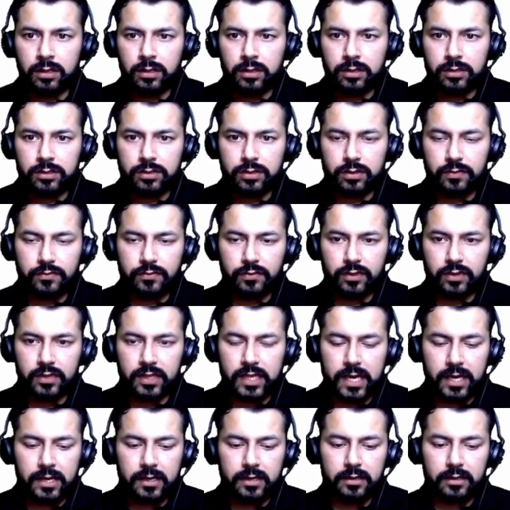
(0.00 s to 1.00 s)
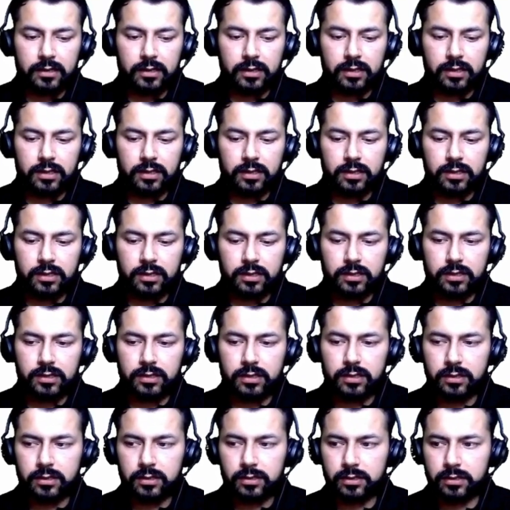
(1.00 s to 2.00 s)
So for that,
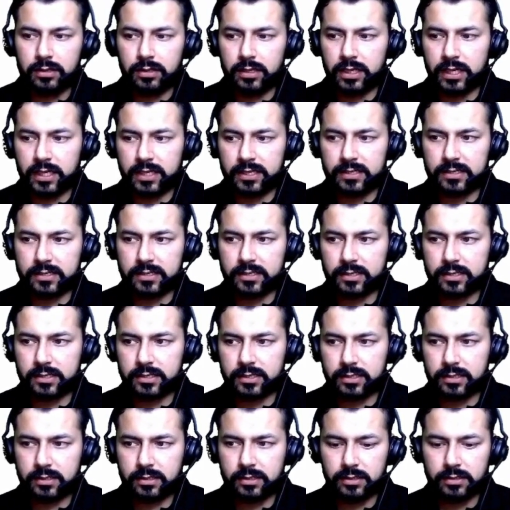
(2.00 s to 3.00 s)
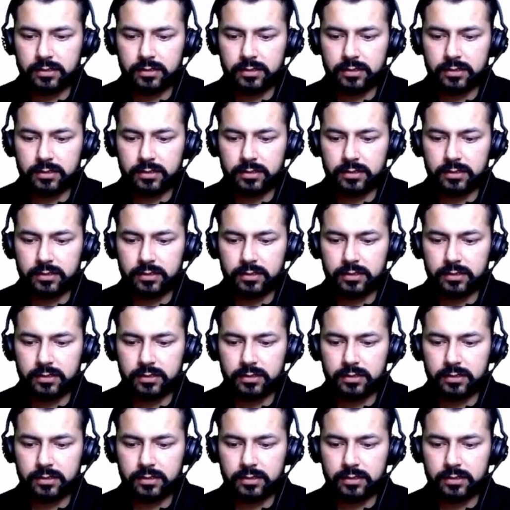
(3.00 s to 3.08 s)
let's